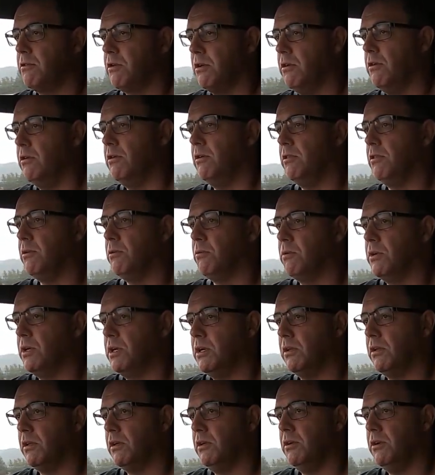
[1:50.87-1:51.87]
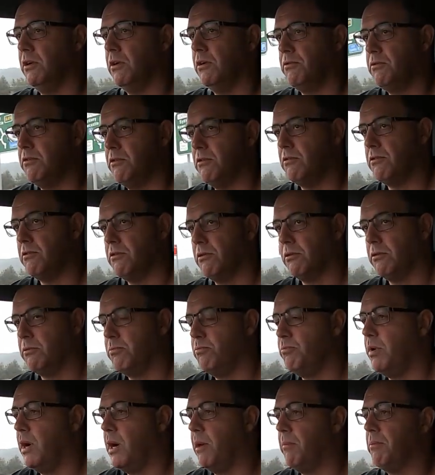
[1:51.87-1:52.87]
turn the wheel and not just sort
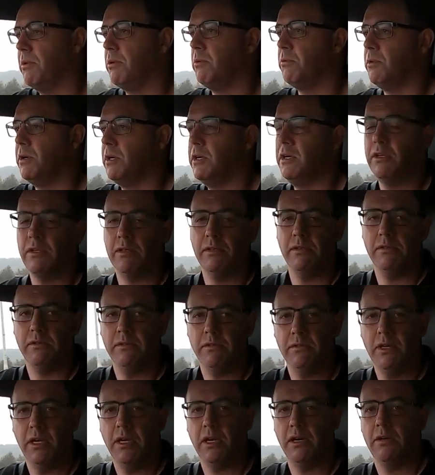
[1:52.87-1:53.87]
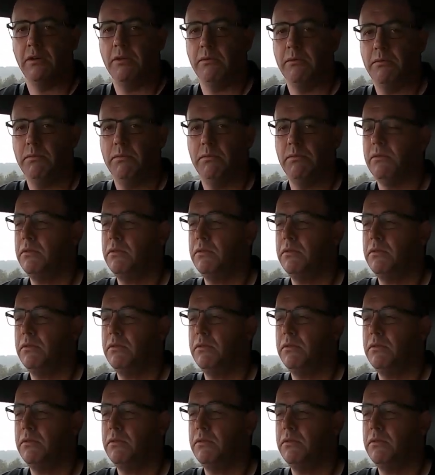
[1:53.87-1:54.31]
of bump the wheel and, you know,